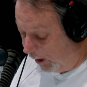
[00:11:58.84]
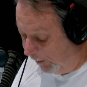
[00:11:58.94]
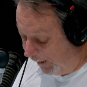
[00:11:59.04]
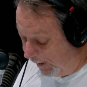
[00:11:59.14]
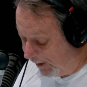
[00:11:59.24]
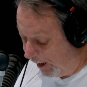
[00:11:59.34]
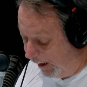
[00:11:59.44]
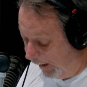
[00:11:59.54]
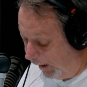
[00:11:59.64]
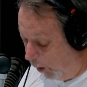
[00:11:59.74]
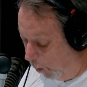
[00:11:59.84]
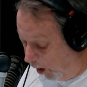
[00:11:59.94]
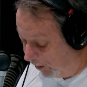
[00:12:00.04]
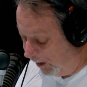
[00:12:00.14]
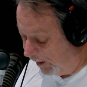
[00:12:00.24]
Complete the saying, a
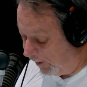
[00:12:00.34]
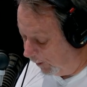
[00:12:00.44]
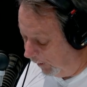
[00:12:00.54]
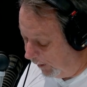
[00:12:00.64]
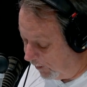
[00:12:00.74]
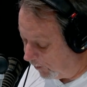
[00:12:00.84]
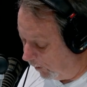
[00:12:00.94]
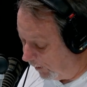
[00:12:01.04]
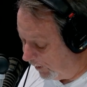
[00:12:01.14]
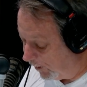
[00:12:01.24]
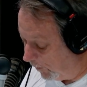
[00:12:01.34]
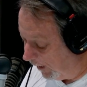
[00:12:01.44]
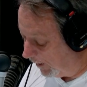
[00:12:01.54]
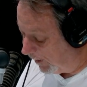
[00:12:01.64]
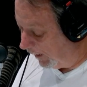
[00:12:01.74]
what is only as strong as its weakest